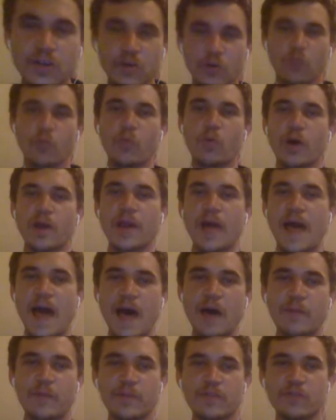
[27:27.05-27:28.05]
what
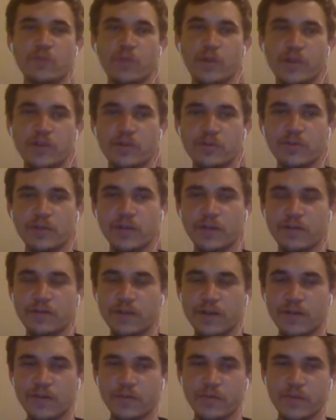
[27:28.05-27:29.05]
happens when you give
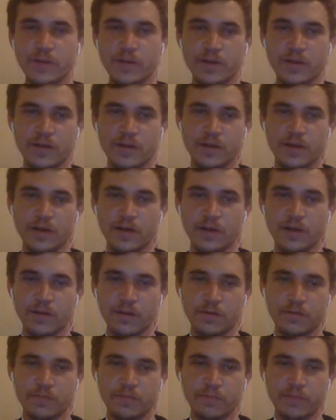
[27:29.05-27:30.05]
government
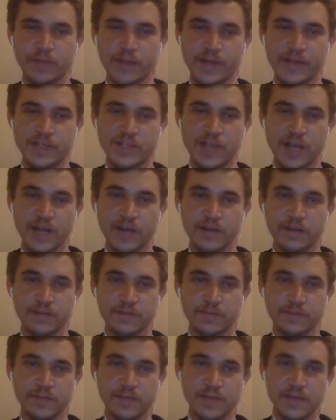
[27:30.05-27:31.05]
a blank check,
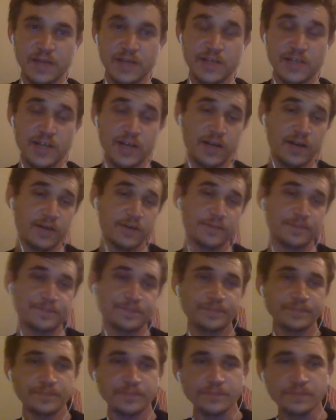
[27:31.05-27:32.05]
signed check.
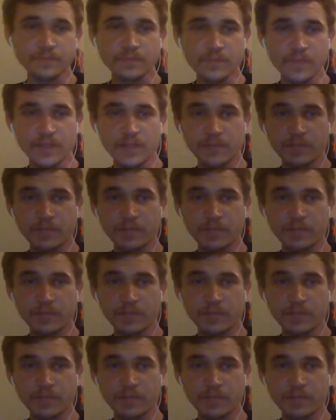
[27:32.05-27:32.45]
It's